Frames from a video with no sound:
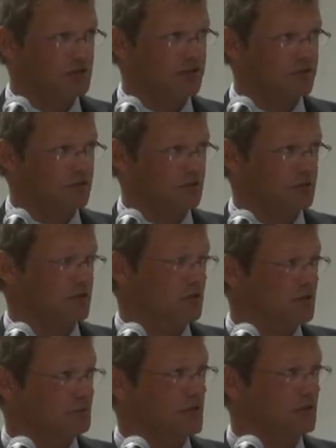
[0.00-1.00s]
If you want to know
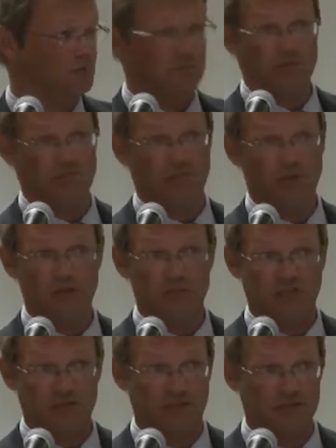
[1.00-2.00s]
what my work
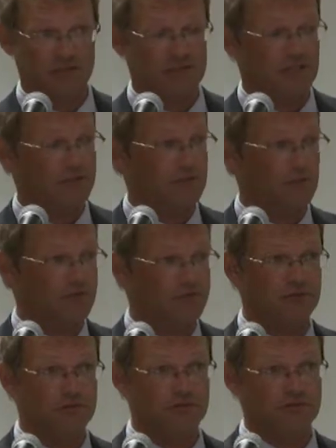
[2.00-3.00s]
background is, I work for
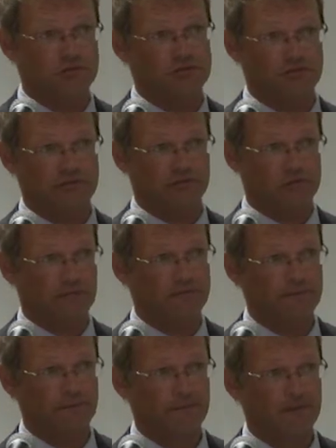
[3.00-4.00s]
the University of Aruba.
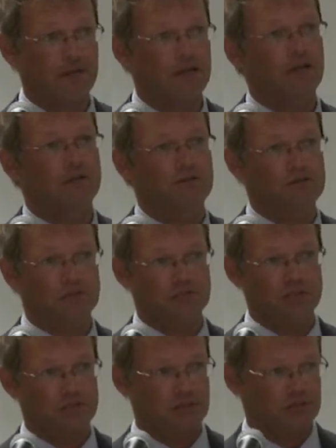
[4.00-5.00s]
I also
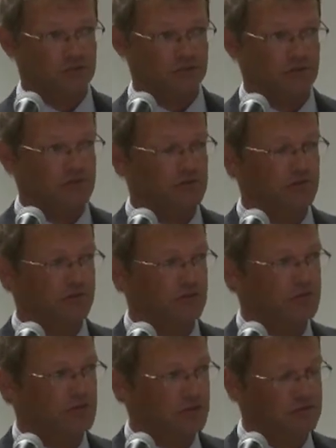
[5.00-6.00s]
teach at the University of
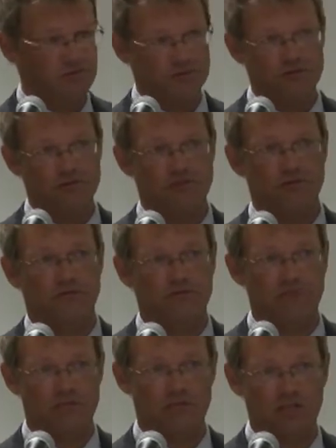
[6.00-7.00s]
Utrecht, the University of
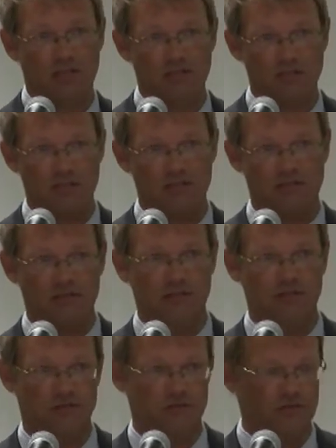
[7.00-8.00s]
Amsterdam, and the
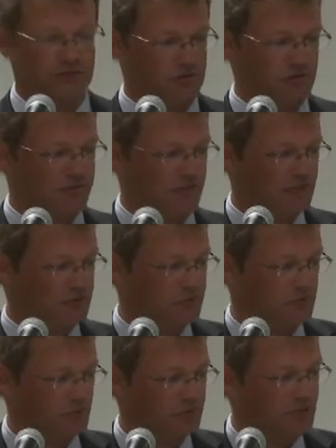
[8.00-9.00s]
University of
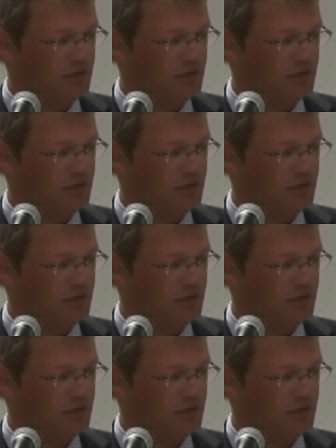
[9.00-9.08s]
Antwerp.